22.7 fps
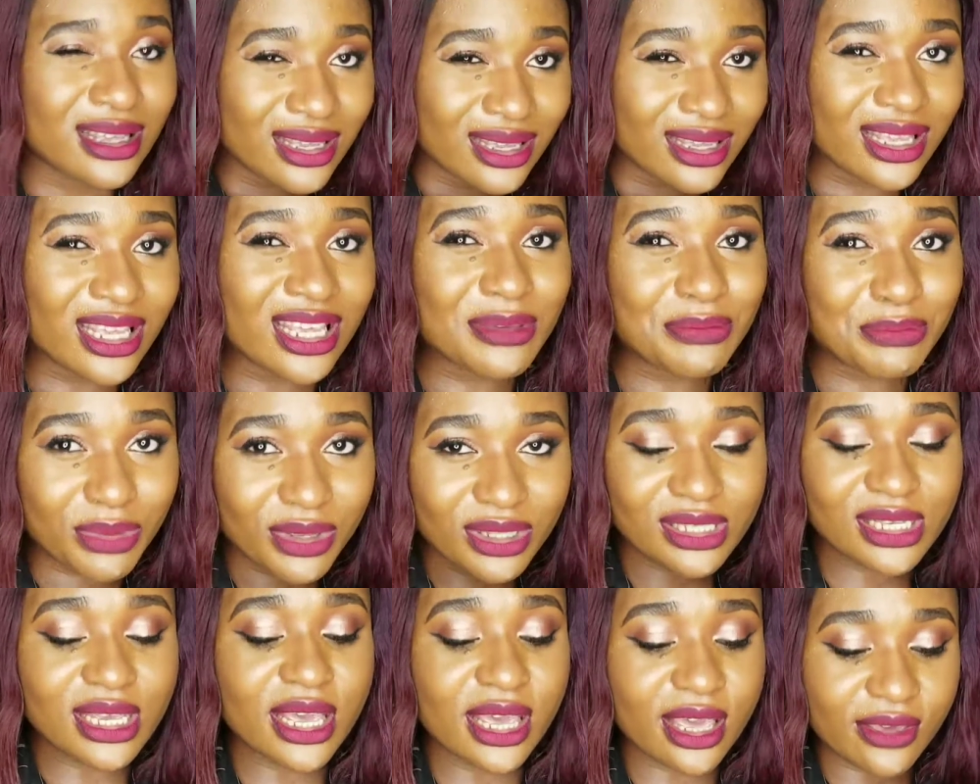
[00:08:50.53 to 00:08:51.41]
a
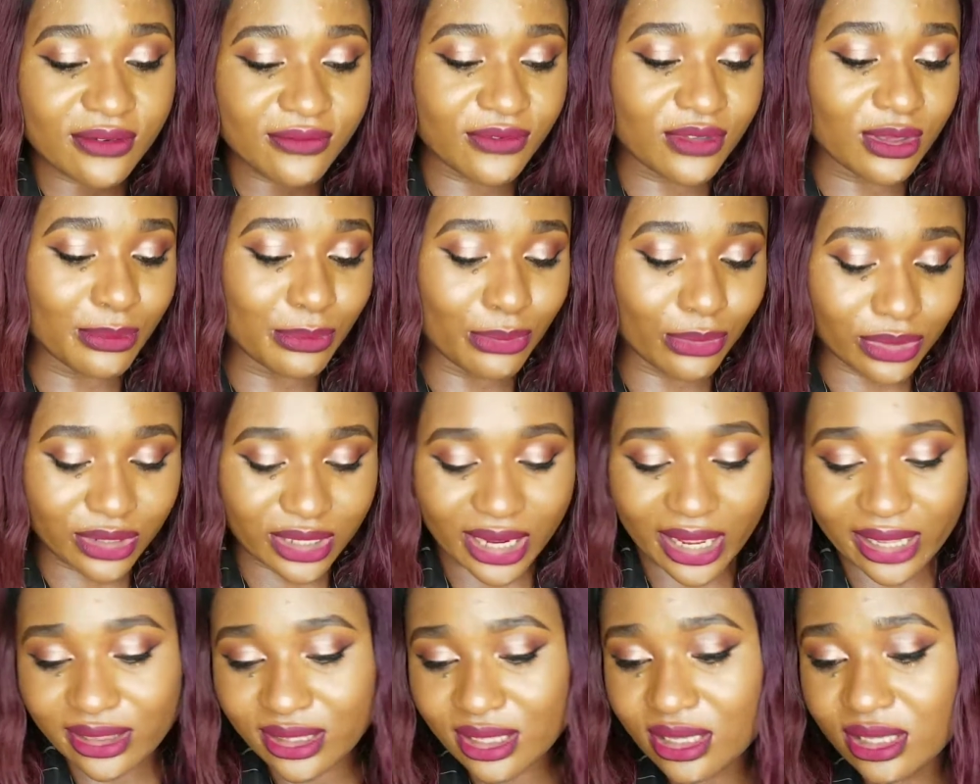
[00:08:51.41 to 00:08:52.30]
bit heavy, but
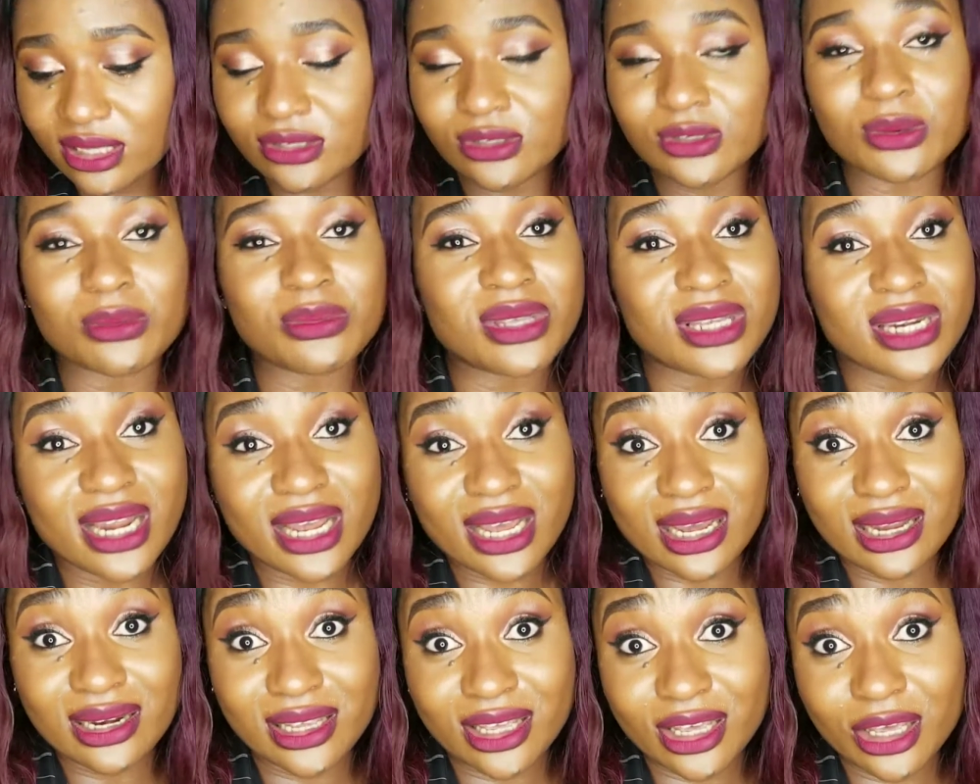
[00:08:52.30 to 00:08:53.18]
I think it's something I
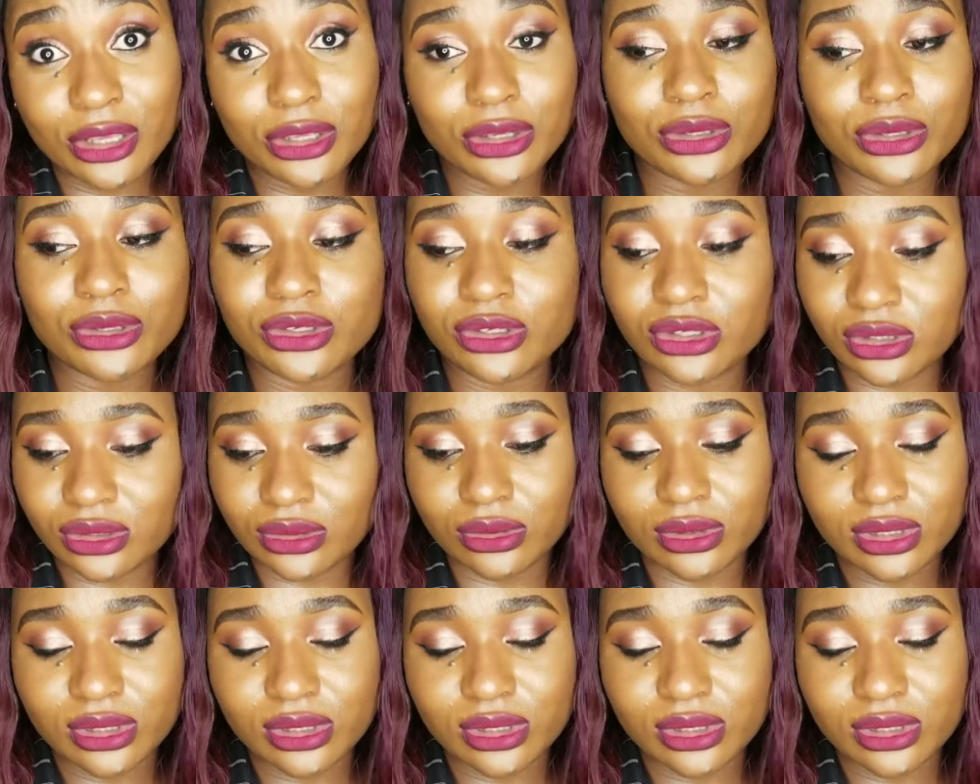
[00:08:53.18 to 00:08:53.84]
can get used to.